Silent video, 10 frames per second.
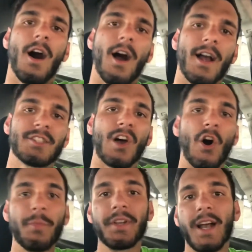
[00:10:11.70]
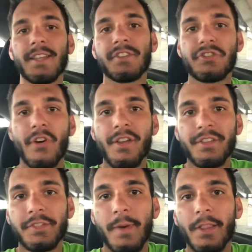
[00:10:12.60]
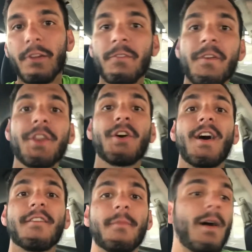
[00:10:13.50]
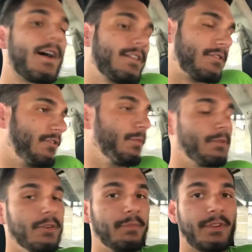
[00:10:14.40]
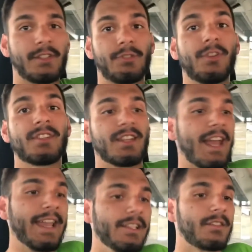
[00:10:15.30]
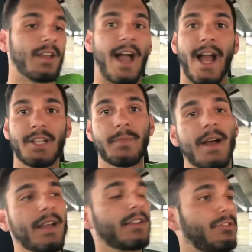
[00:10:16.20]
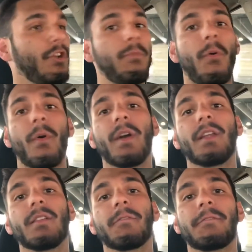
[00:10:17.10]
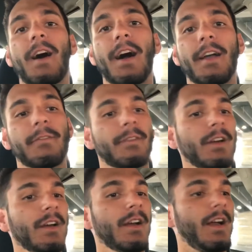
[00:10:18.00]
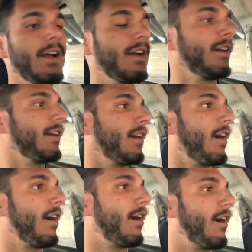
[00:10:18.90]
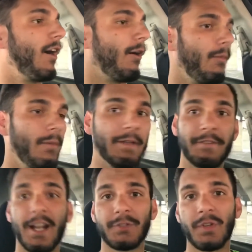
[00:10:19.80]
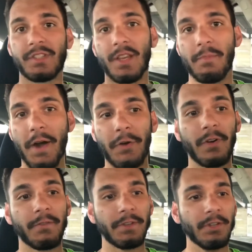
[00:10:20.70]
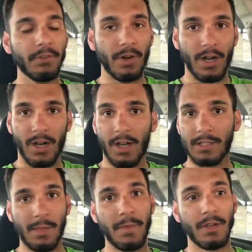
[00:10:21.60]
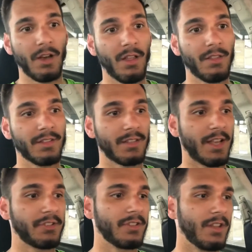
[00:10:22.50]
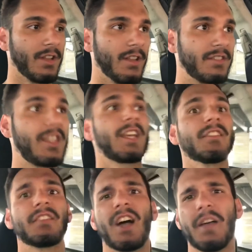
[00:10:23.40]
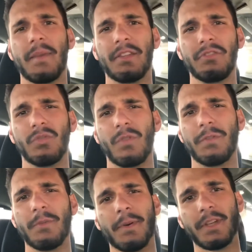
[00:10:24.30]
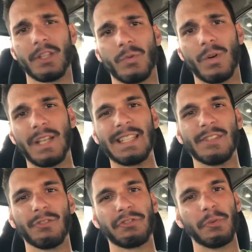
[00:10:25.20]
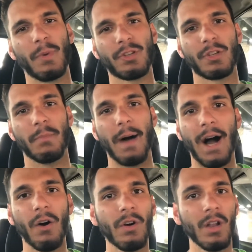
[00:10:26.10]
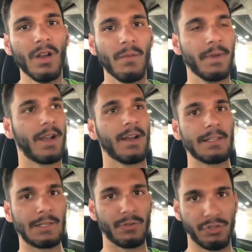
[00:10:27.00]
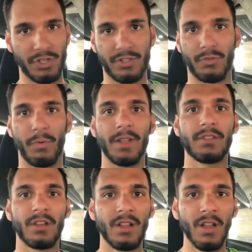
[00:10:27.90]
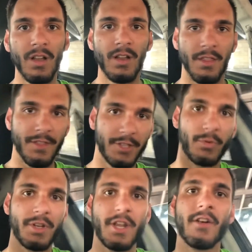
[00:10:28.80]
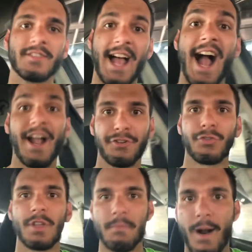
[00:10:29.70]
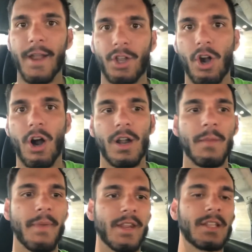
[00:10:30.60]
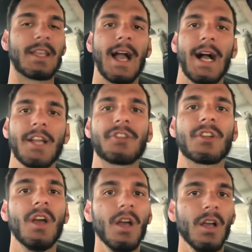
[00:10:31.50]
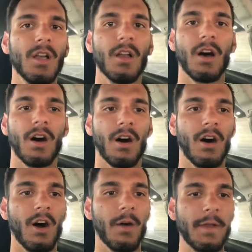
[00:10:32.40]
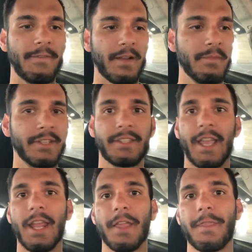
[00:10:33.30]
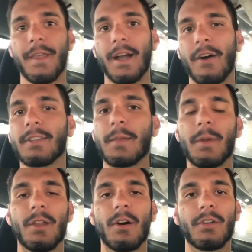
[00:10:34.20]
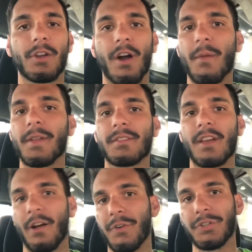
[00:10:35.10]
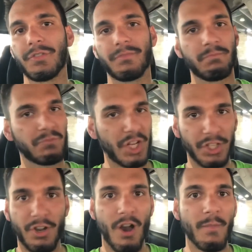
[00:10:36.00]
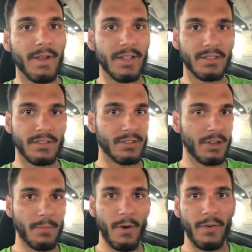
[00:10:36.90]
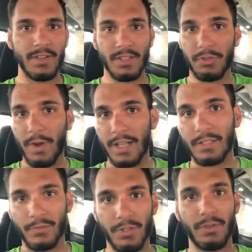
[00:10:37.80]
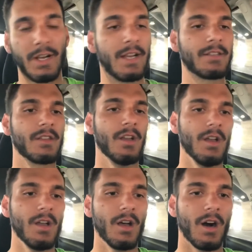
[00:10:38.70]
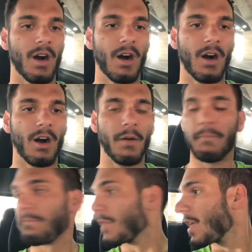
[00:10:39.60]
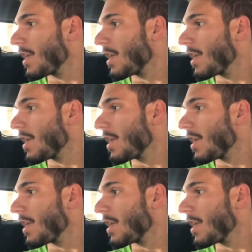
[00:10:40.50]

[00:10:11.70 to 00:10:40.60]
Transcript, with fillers: All right, so I hope you guys enjoyed this small little video of my Subaru Impreza 2008 hatchback 2.5 um, if you guys want to see a better review, uh, let me know. This is actually the second time I do review, but the other one I didn't know so much about because it was just a rental. This one here is actually my car. I paid it cash. Um, if I'm missing anything out, let me know in the comments. I always check the comments. You know, I'm always interactive with you guys. Um,